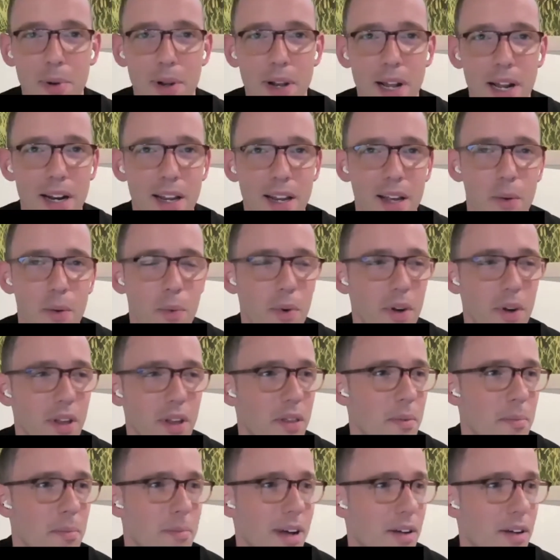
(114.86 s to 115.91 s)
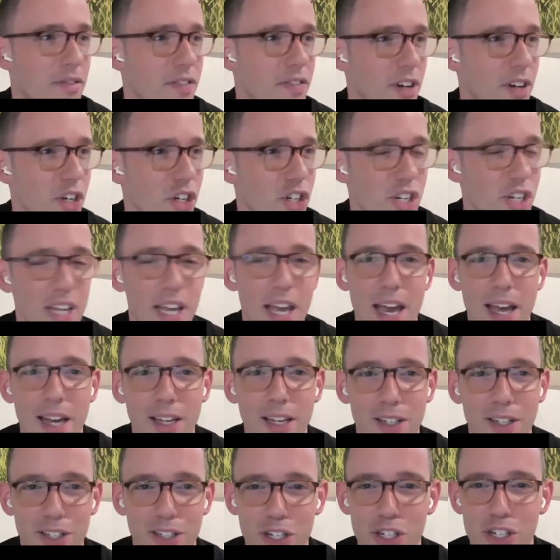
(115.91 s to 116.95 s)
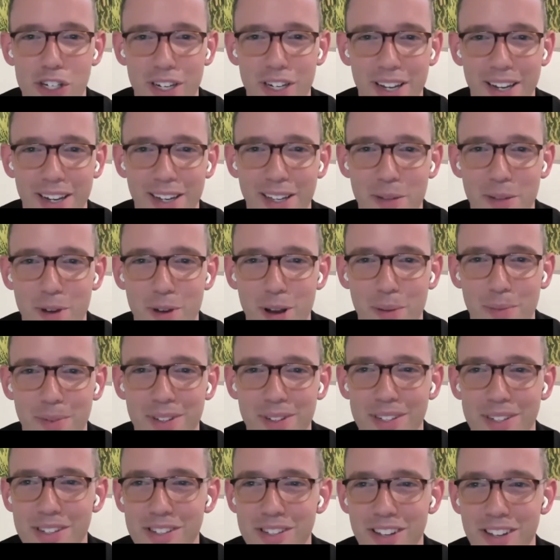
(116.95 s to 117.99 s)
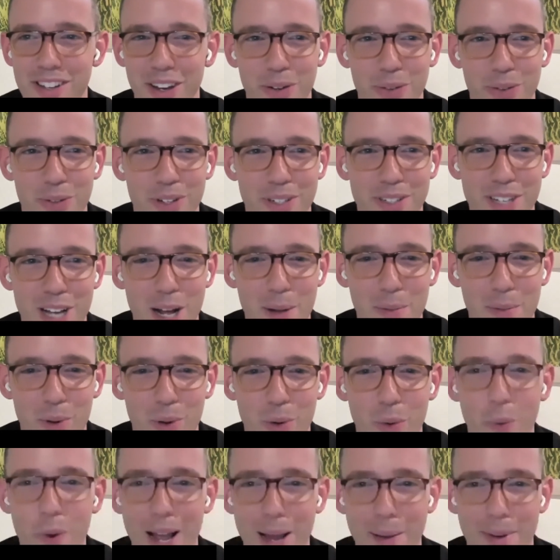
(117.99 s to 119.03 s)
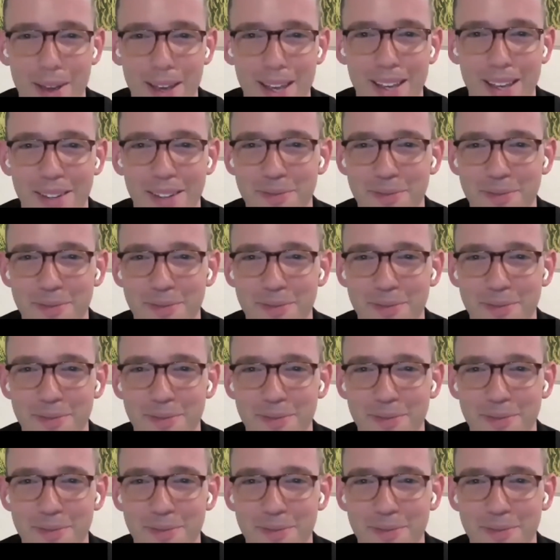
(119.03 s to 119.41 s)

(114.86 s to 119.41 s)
planet with malfunctioning air conditioning at the moment, so double whammy.